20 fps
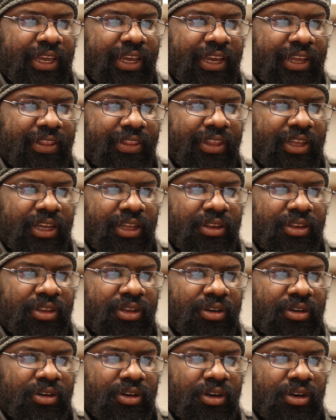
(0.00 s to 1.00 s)
and that
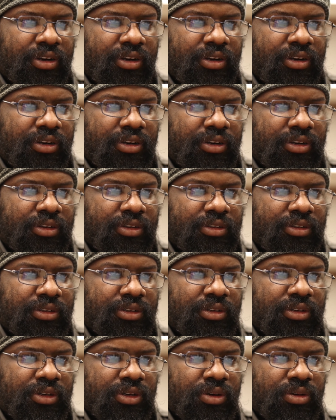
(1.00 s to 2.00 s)
there are
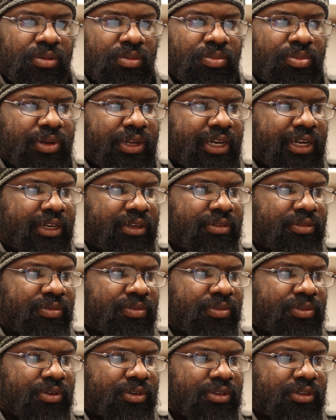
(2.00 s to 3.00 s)
no blind
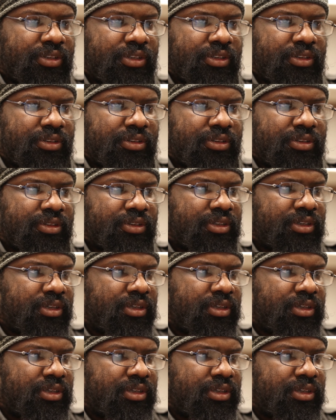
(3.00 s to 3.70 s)
forces